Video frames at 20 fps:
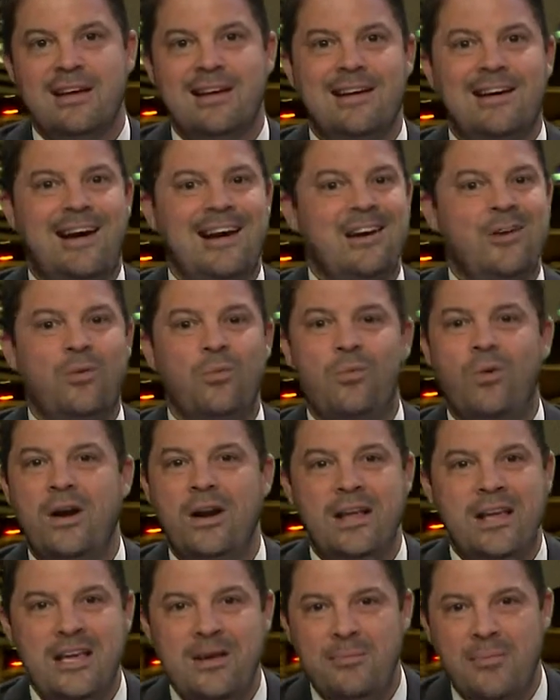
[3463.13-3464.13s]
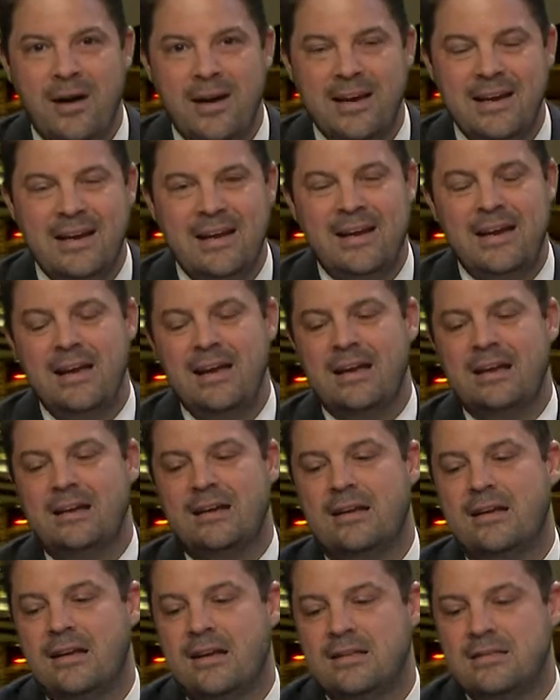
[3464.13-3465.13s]
kind of what he might get.
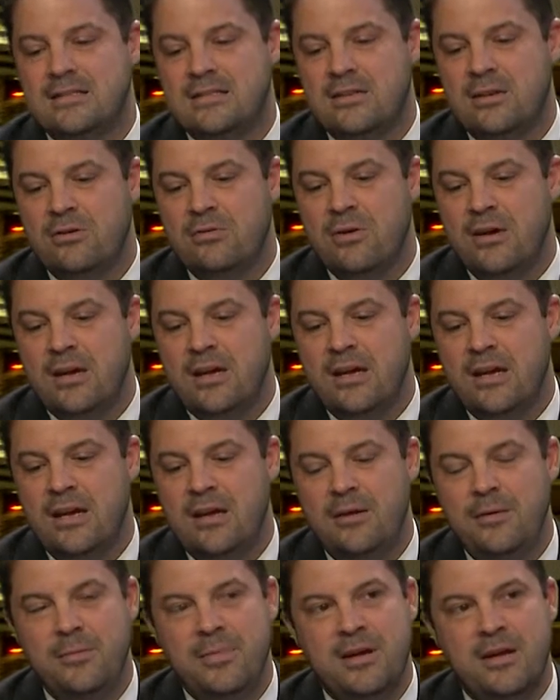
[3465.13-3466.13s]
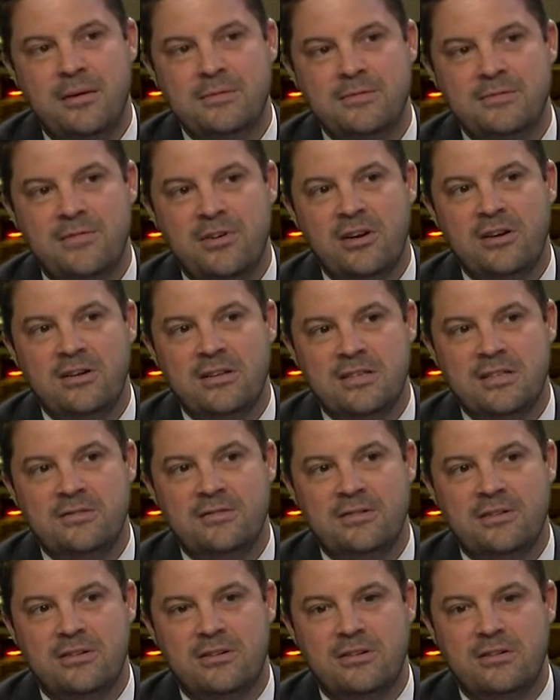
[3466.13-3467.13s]
And so Usually. it becomes very
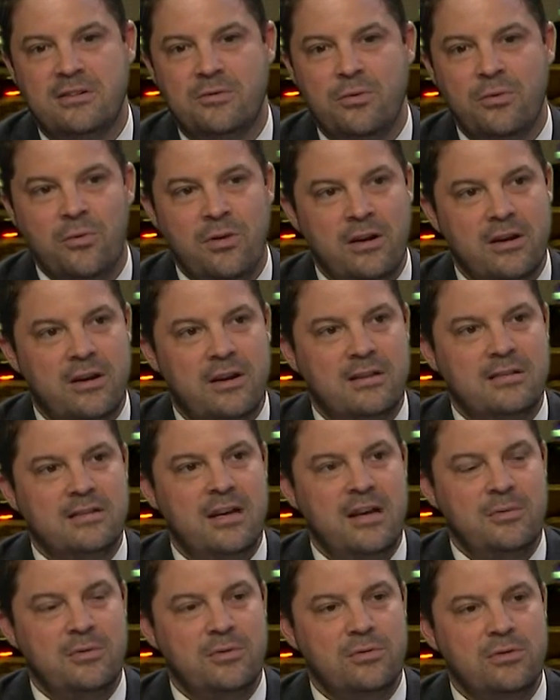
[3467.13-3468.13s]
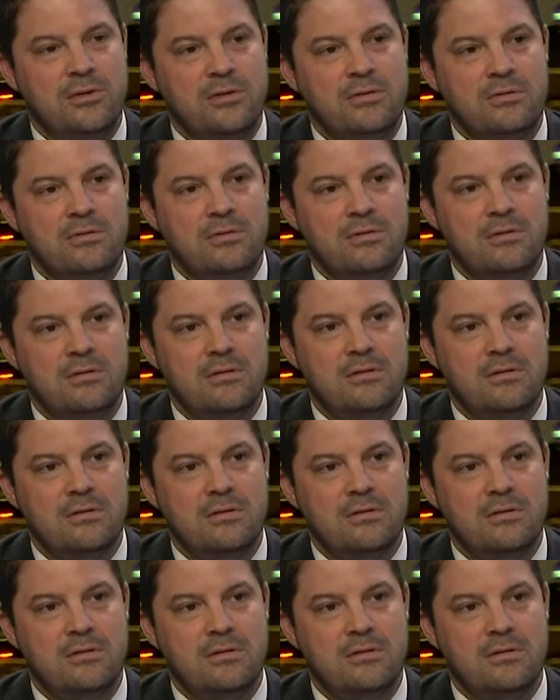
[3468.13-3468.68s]
difficult. We're running out of time, Julio. Yeah, we're